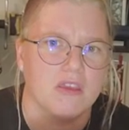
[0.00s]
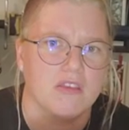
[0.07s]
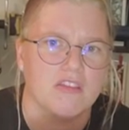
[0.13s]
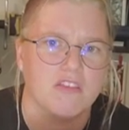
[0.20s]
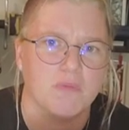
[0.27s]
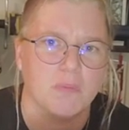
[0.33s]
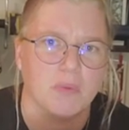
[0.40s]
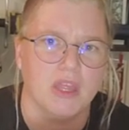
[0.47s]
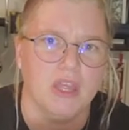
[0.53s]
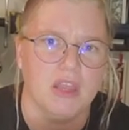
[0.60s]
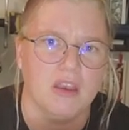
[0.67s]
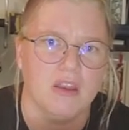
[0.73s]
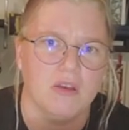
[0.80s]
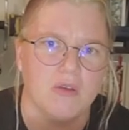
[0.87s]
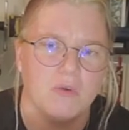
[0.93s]
split
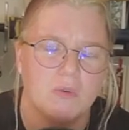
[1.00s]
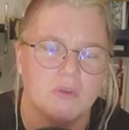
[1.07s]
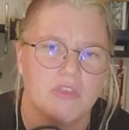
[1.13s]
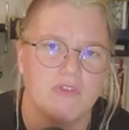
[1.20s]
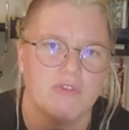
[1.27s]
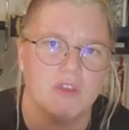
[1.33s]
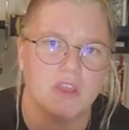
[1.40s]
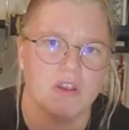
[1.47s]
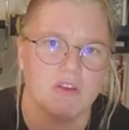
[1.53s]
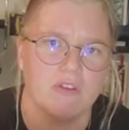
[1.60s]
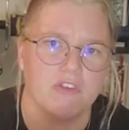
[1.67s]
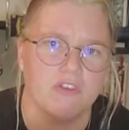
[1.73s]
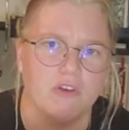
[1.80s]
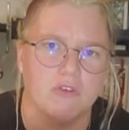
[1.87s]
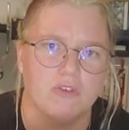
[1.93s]
with the
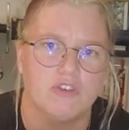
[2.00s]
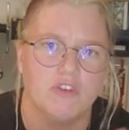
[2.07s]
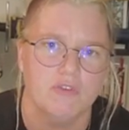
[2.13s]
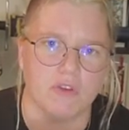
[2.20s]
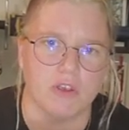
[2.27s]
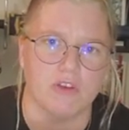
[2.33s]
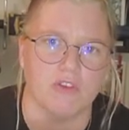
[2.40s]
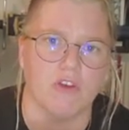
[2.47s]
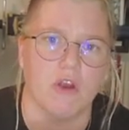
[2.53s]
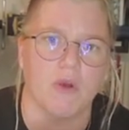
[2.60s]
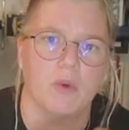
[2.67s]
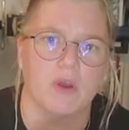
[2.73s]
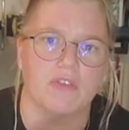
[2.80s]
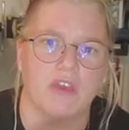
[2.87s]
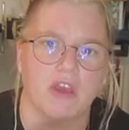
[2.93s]
fingers, so two fingers are
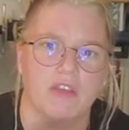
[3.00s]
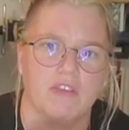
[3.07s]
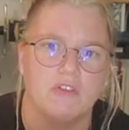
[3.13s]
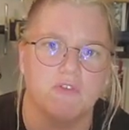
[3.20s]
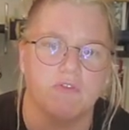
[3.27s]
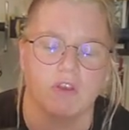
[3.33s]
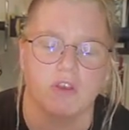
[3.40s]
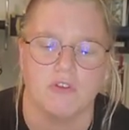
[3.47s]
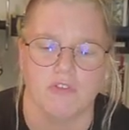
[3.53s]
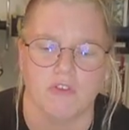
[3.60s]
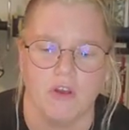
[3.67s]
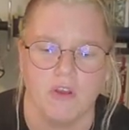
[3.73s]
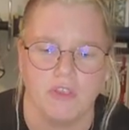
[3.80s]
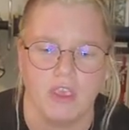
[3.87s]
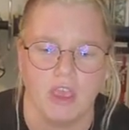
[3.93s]
on one side, two fingers
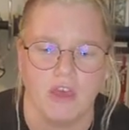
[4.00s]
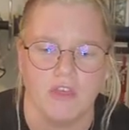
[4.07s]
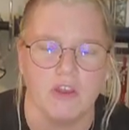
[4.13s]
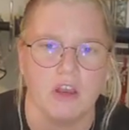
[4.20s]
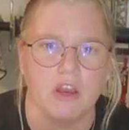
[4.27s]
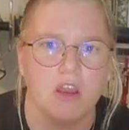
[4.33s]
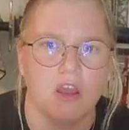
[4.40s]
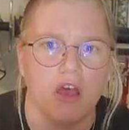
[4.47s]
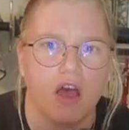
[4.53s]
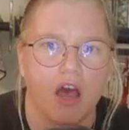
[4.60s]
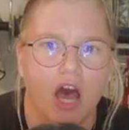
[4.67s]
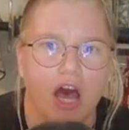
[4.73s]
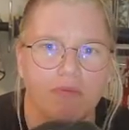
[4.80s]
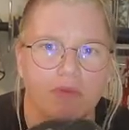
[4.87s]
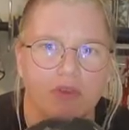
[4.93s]
are on the other.
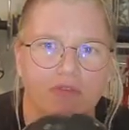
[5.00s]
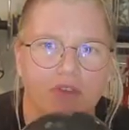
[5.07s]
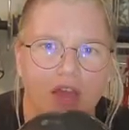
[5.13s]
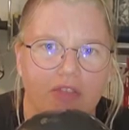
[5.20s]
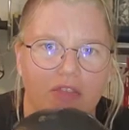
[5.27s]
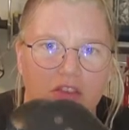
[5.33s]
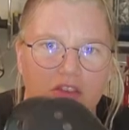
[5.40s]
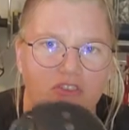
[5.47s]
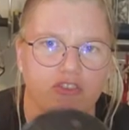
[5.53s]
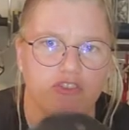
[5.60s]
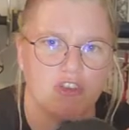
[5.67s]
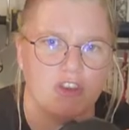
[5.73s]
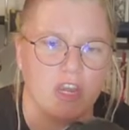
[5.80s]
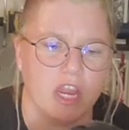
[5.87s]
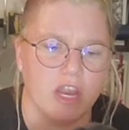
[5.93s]
You've got this
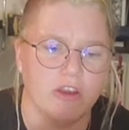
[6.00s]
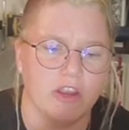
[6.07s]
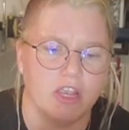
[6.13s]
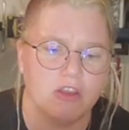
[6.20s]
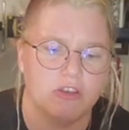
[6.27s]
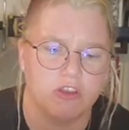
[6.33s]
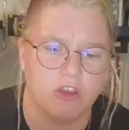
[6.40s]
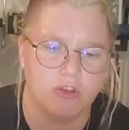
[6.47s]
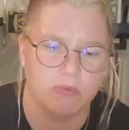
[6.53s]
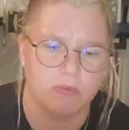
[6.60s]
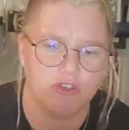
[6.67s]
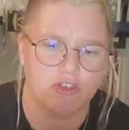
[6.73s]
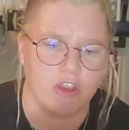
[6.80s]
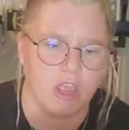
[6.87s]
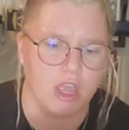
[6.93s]
generic
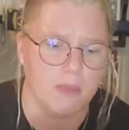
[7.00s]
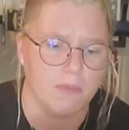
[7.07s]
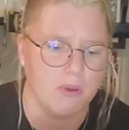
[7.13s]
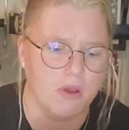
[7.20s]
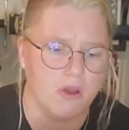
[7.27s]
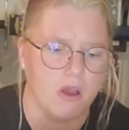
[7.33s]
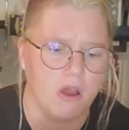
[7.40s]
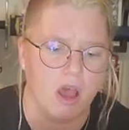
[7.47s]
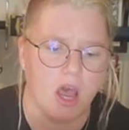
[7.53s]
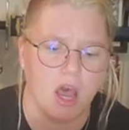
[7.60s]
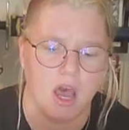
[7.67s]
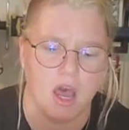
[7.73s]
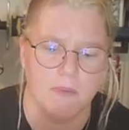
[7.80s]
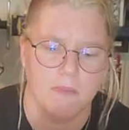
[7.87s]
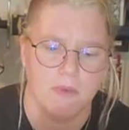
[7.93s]
dome shape
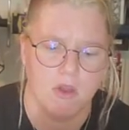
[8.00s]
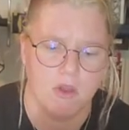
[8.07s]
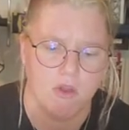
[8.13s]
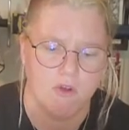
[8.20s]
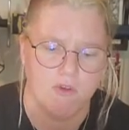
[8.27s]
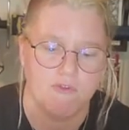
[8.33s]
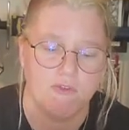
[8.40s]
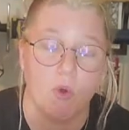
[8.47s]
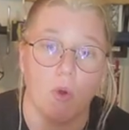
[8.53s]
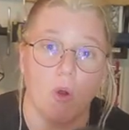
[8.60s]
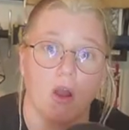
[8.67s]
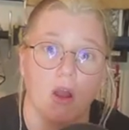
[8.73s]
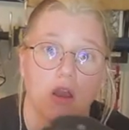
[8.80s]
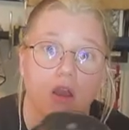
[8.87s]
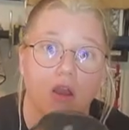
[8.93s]

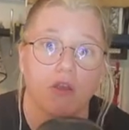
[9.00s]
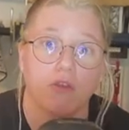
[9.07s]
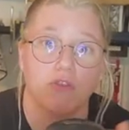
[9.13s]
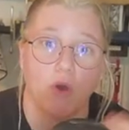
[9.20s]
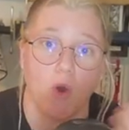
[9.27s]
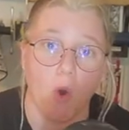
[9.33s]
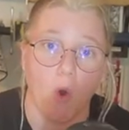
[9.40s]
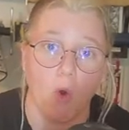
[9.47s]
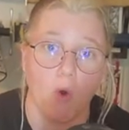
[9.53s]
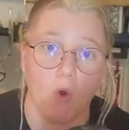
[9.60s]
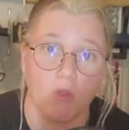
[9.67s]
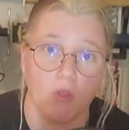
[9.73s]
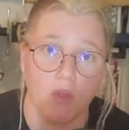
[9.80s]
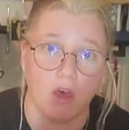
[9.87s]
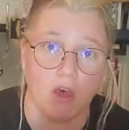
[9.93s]
for the
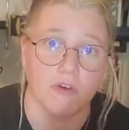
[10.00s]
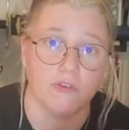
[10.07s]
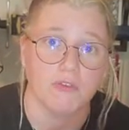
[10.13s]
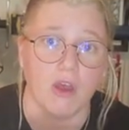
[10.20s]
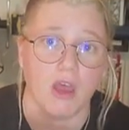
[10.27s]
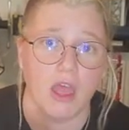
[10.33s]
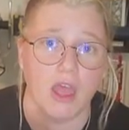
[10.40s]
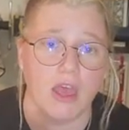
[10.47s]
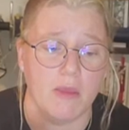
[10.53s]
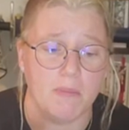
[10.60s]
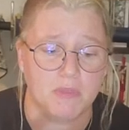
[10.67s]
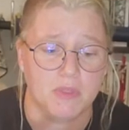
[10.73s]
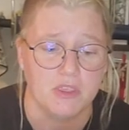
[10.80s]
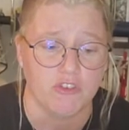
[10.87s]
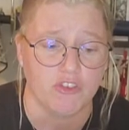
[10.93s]
whole glove,
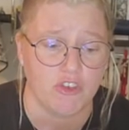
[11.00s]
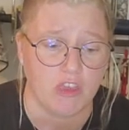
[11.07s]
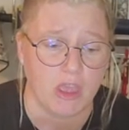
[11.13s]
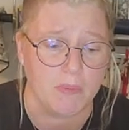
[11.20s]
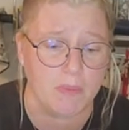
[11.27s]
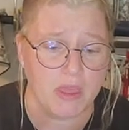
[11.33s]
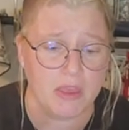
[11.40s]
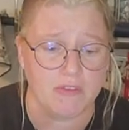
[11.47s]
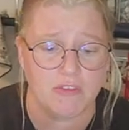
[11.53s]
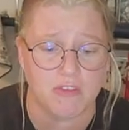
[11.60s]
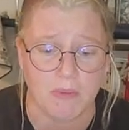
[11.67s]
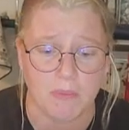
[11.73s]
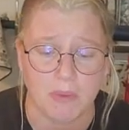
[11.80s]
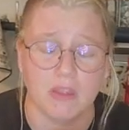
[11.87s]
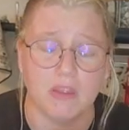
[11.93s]
and this shape is
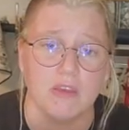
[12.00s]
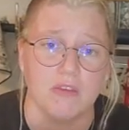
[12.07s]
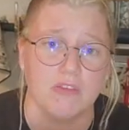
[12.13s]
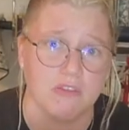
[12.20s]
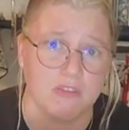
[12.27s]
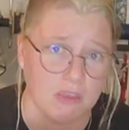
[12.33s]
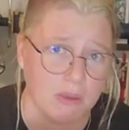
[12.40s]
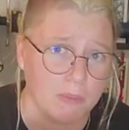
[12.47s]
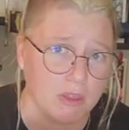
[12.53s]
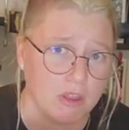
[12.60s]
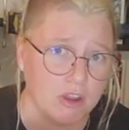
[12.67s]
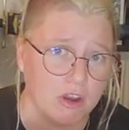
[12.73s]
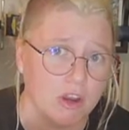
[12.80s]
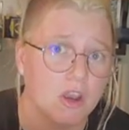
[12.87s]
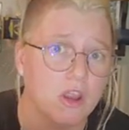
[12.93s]
typically
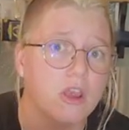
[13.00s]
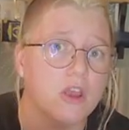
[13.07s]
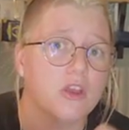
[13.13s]
similar